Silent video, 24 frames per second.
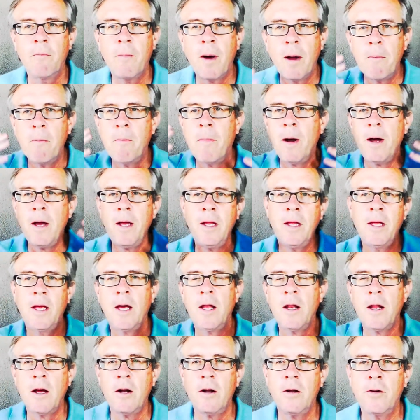my mind
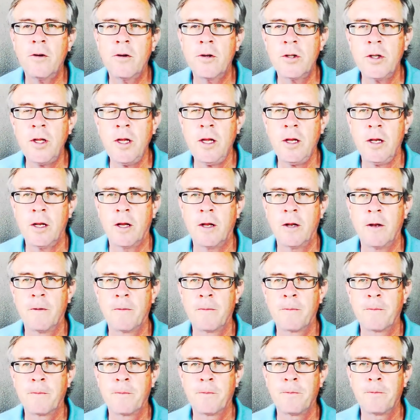cannot understand
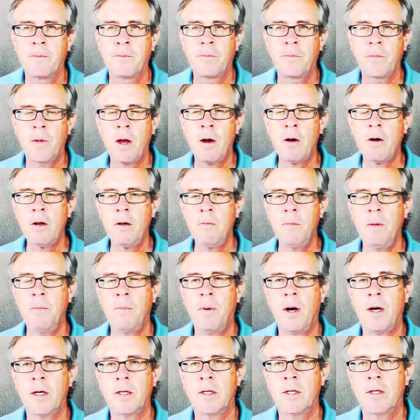it. How could it be
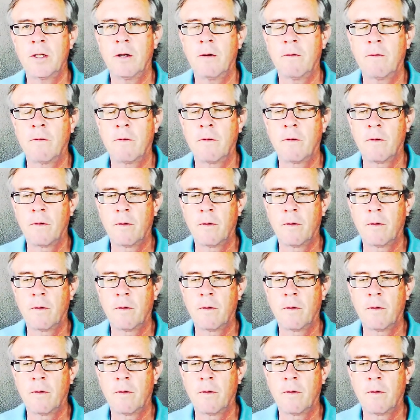positive?